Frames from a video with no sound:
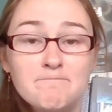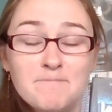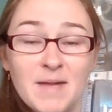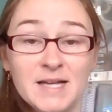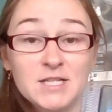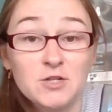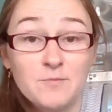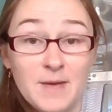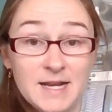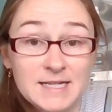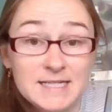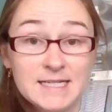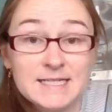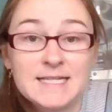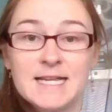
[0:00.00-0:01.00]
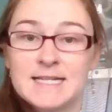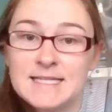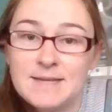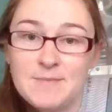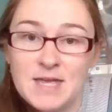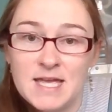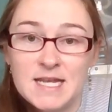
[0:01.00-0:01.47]
Master Benedict takes
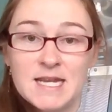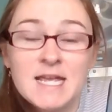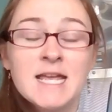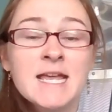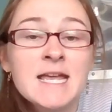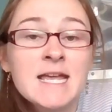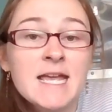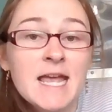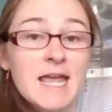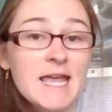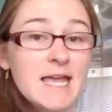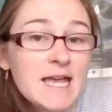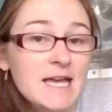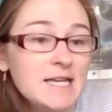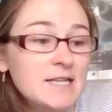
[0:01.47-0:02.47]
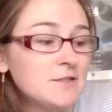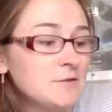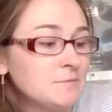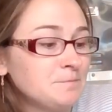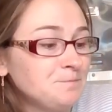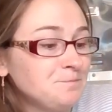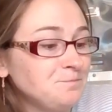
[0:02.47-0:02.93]
him in. And
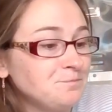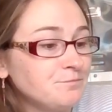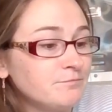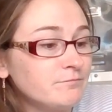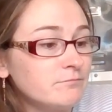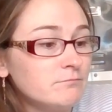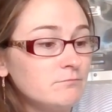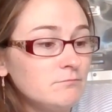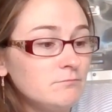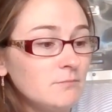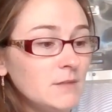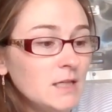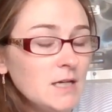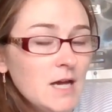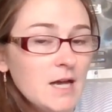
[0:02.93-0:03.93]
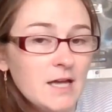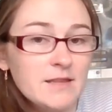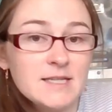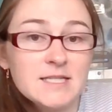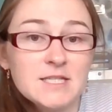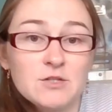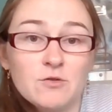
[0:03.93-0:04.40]

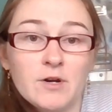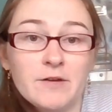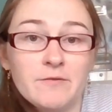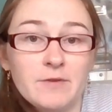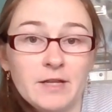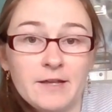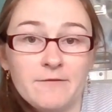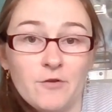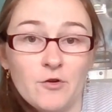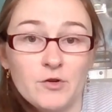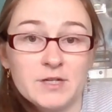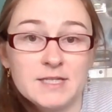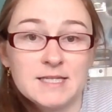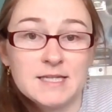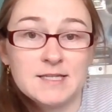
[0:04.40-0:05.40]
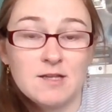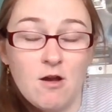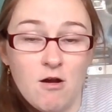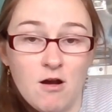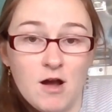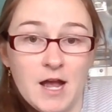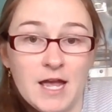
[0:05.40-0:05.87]
this story really focuses
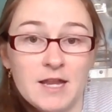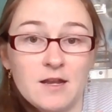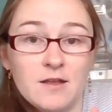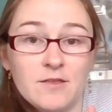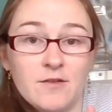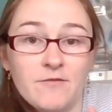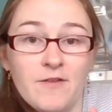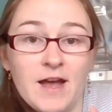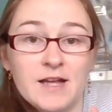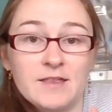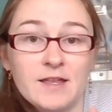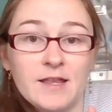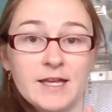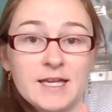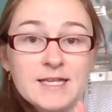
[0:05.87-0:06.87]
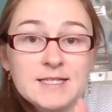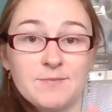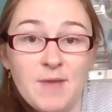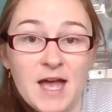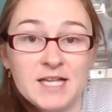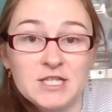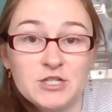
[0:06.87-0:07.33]
on the fact that like his
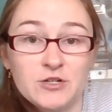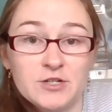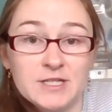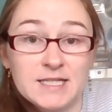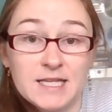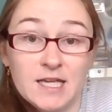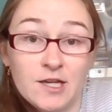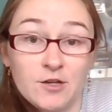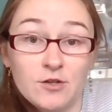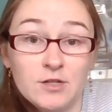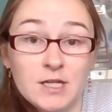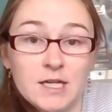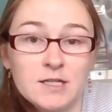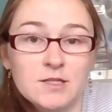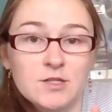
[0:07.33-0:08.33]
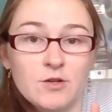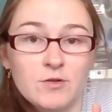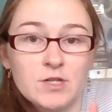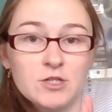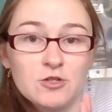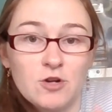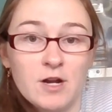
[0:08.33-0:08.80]
master is killed, and so
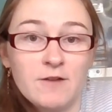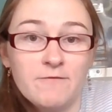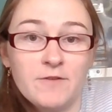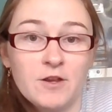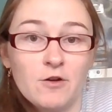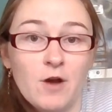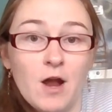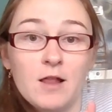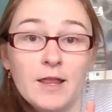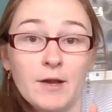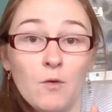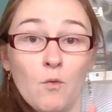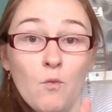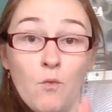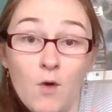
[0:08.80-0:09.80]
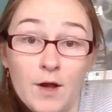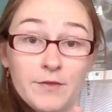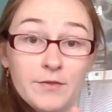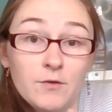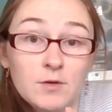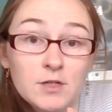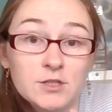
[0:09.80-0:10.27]
he's trying to figure out like what
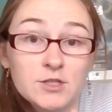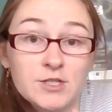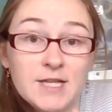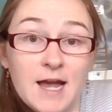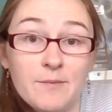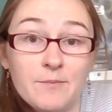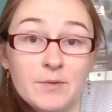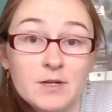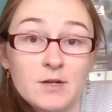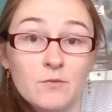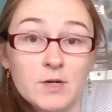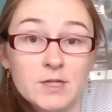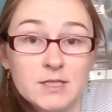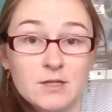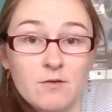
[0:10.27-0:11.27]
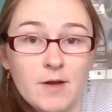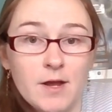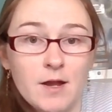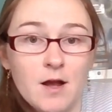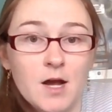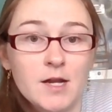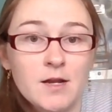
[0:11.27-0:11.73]
in the world just happened and what's
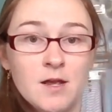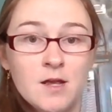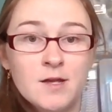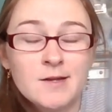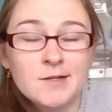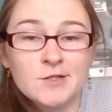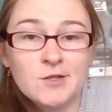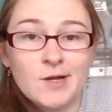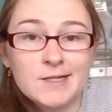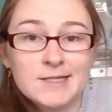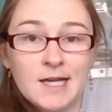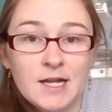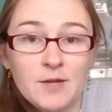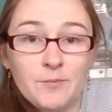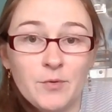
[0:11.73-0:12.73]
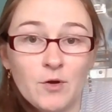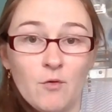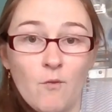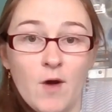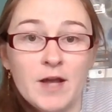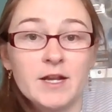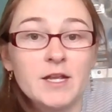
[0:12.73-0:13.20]
going on. So that's kind of book
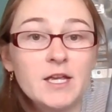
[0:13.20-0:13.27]
1.